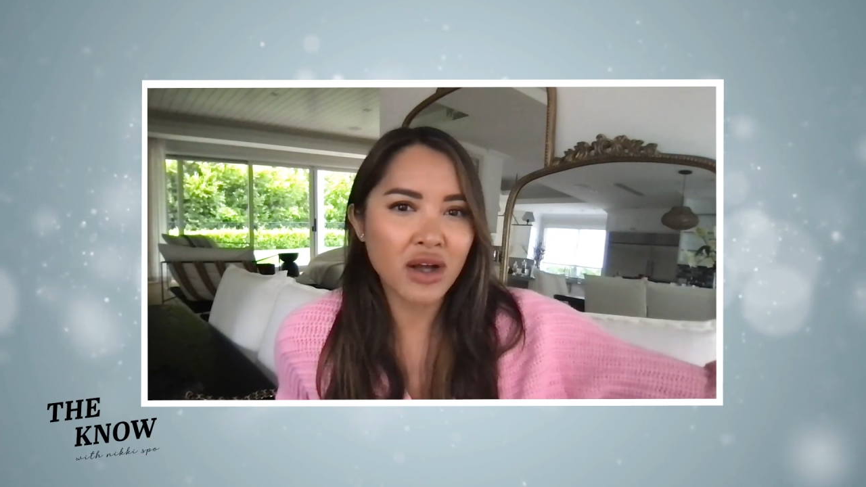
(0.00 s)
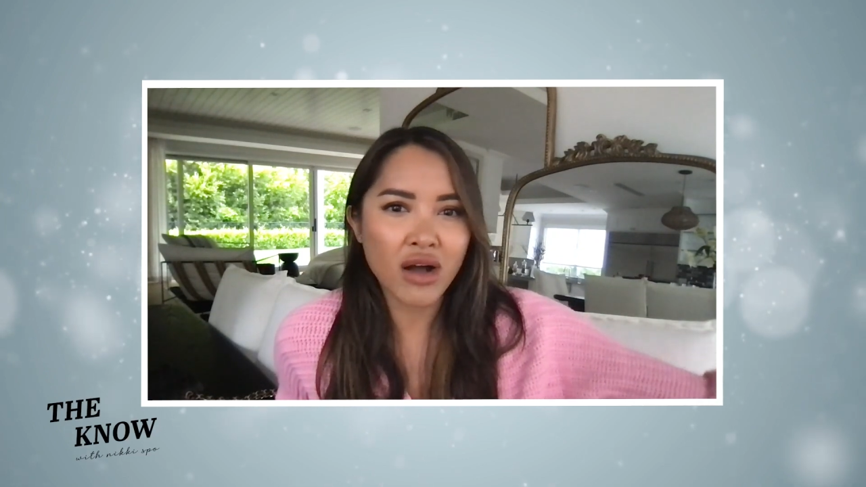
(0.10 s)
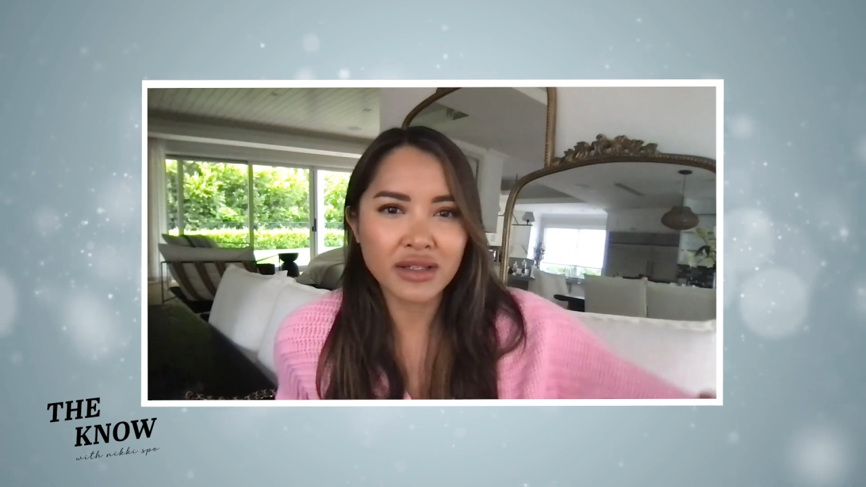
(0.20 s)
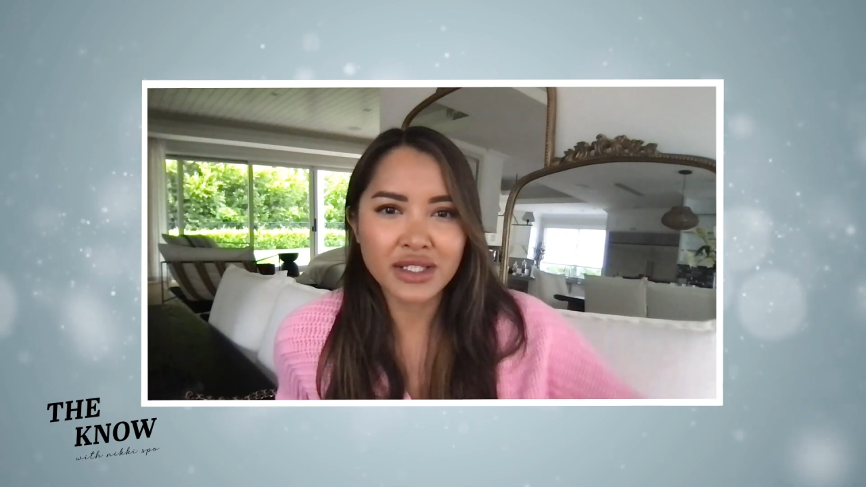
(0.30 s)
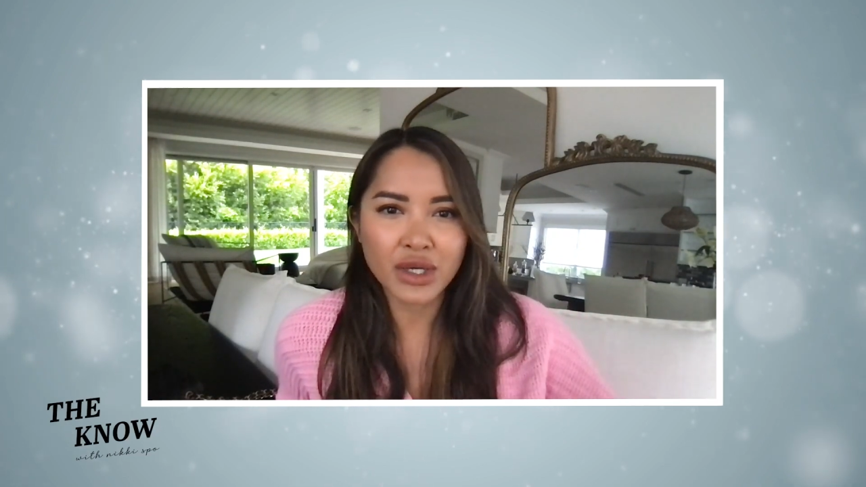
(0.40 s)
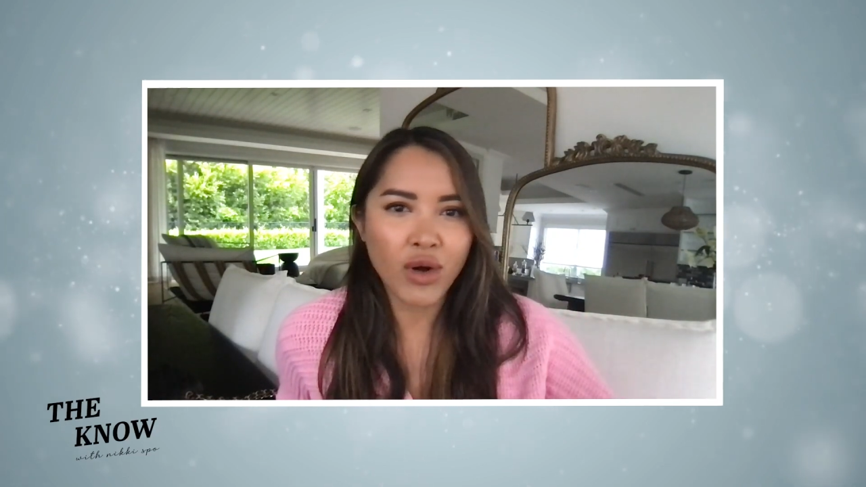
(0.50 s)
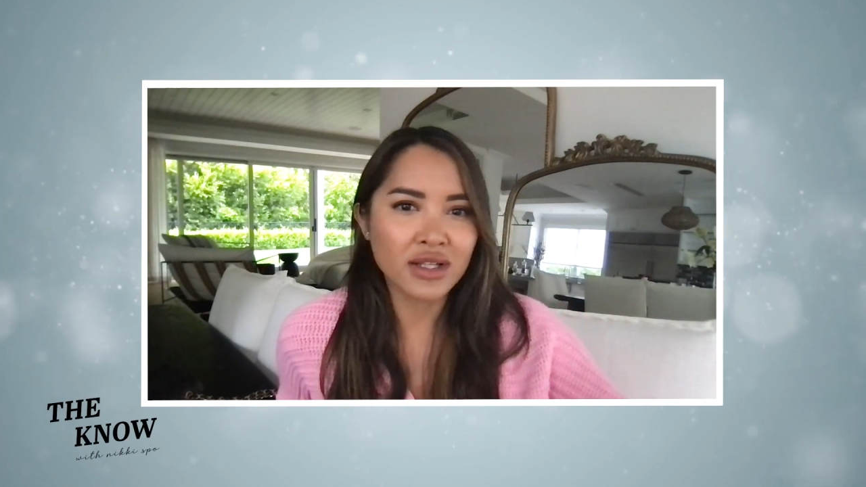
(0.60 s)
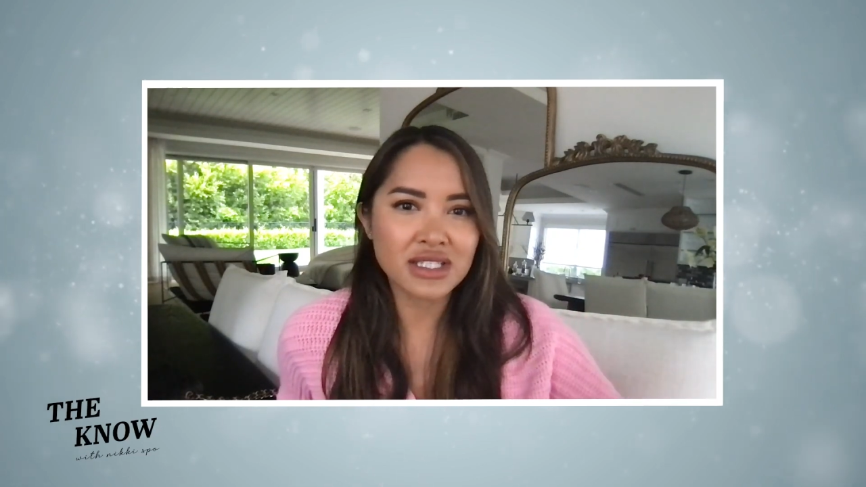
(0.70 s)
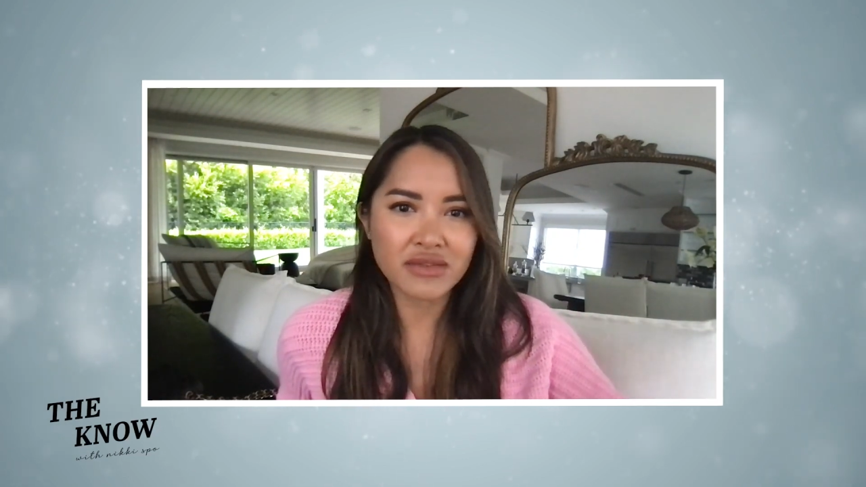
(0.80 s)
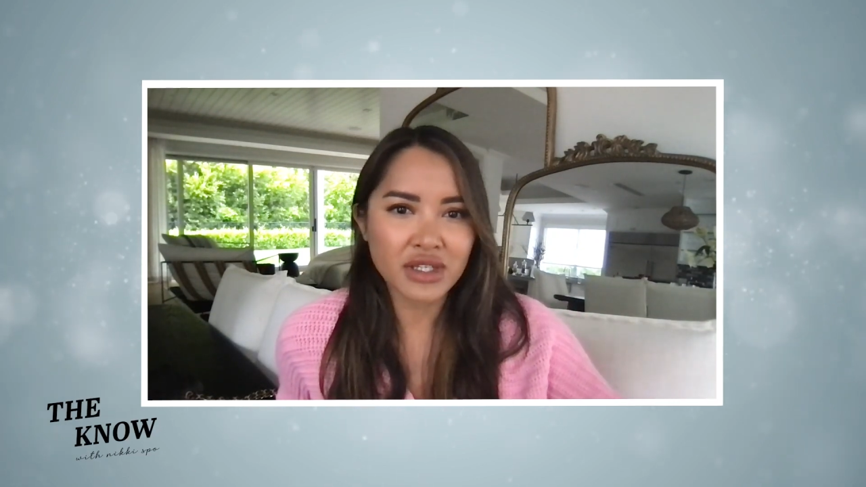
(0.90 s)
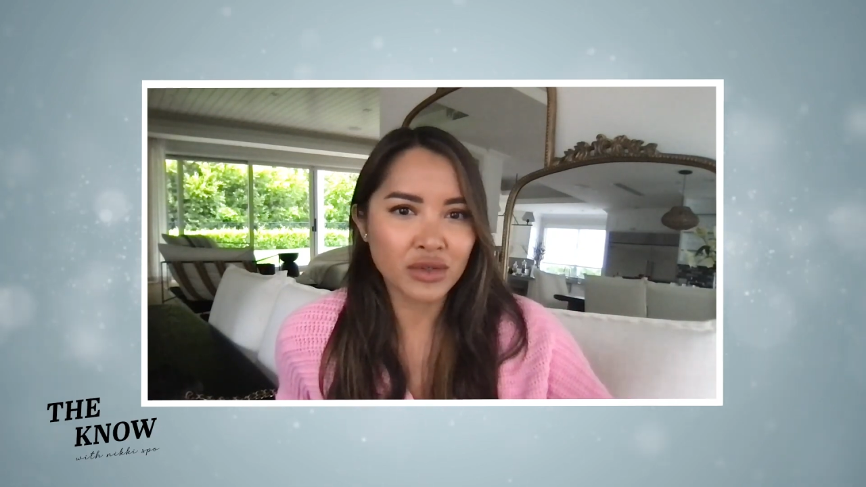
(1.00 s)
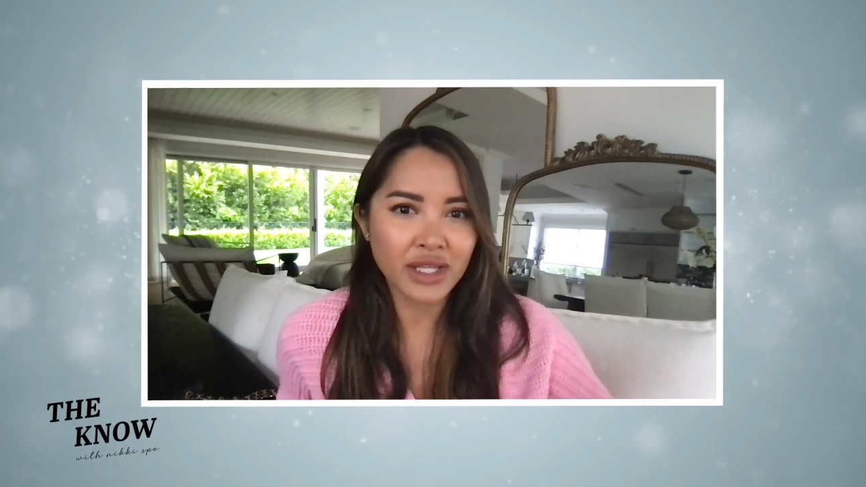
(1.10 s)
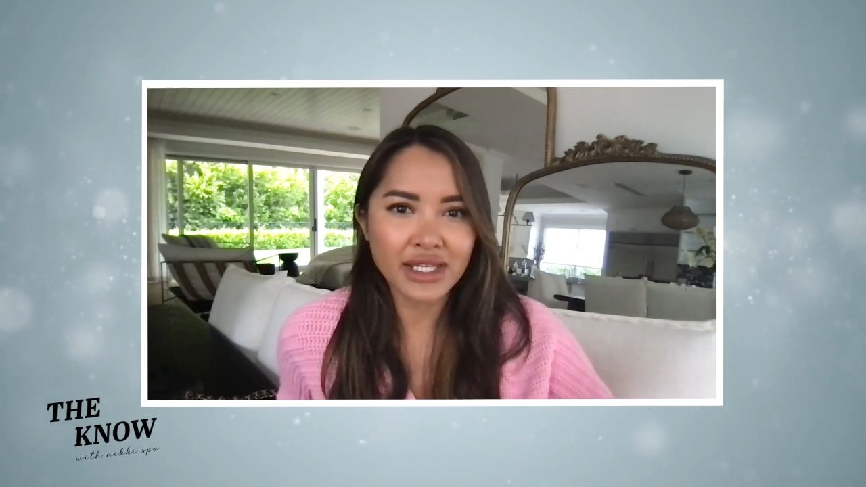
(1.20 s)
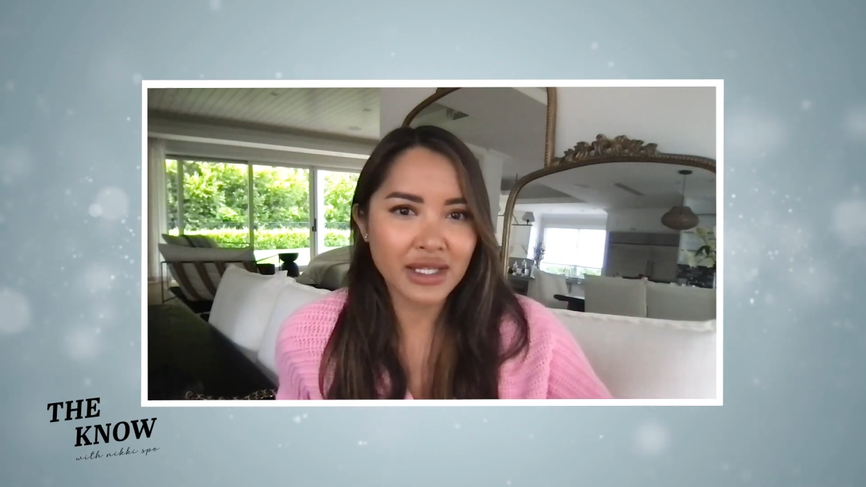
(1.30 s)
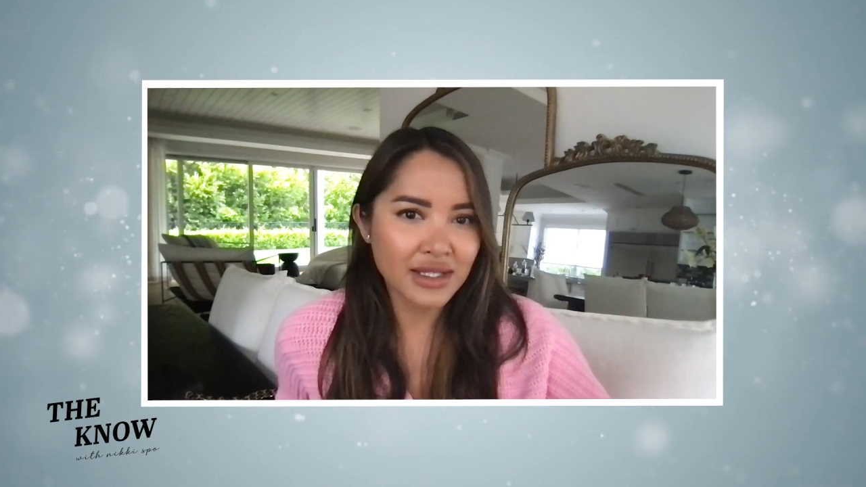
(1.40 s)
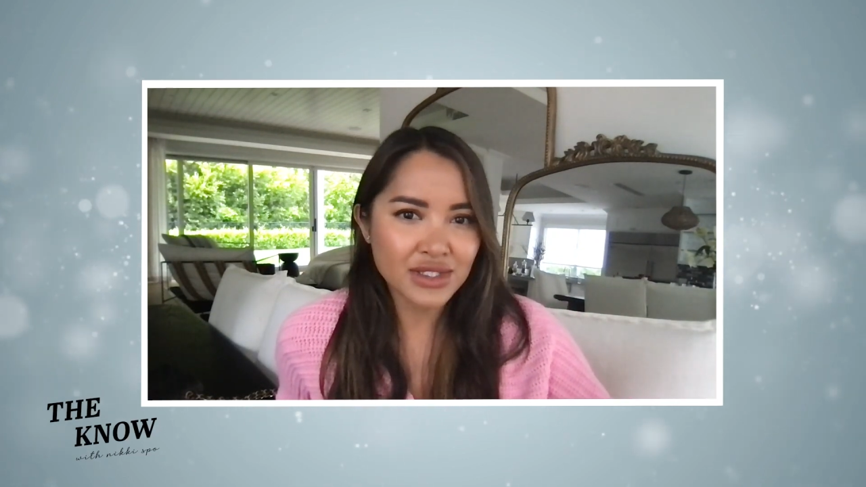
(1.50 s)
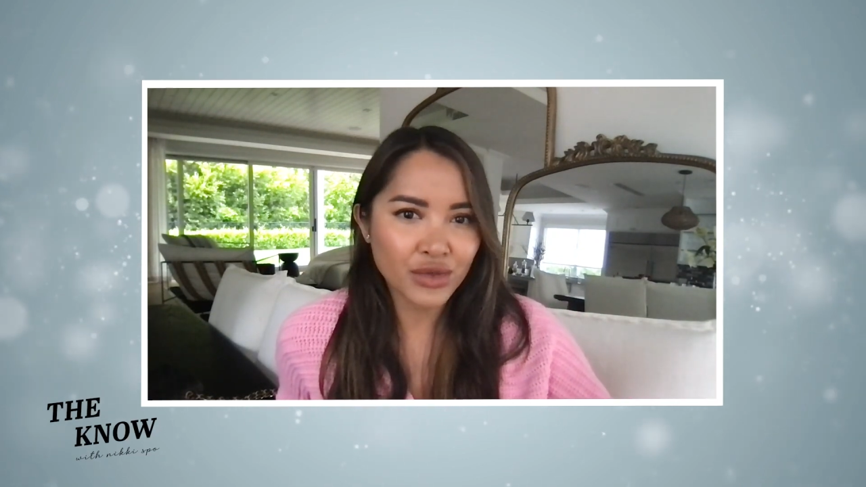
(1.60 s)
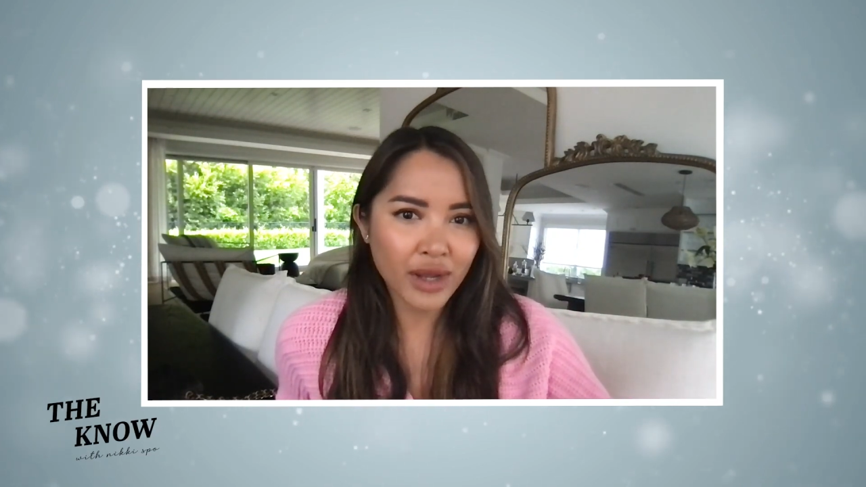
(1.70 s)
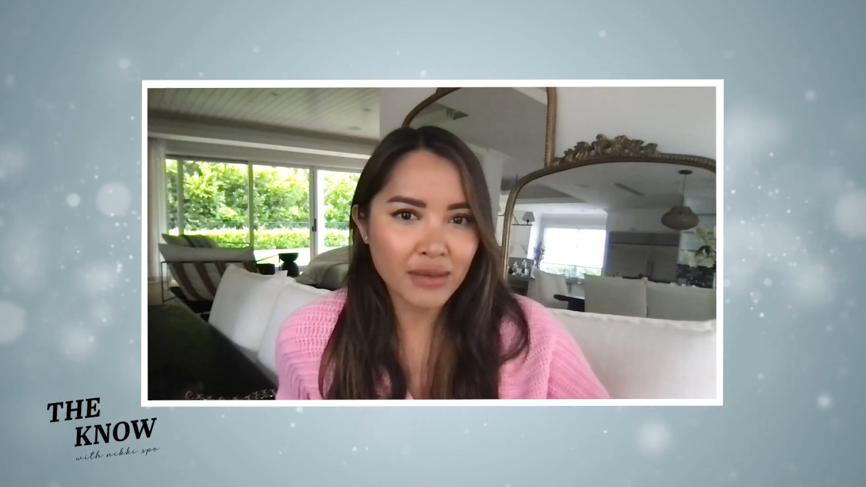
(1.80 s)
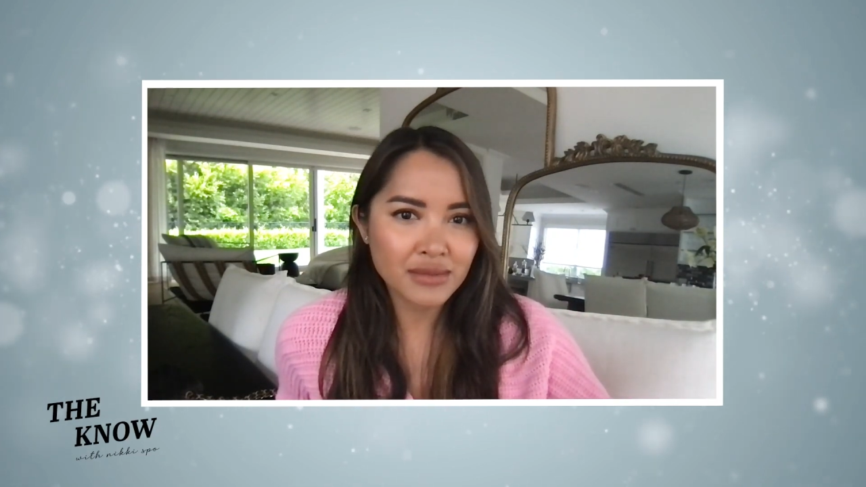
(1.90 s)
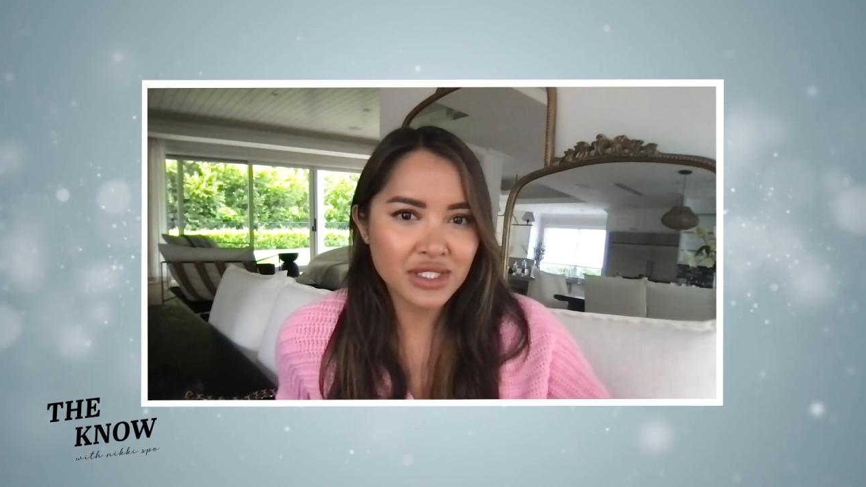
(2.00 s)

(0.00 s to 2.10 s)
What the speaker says: on on TV or like in Instagram,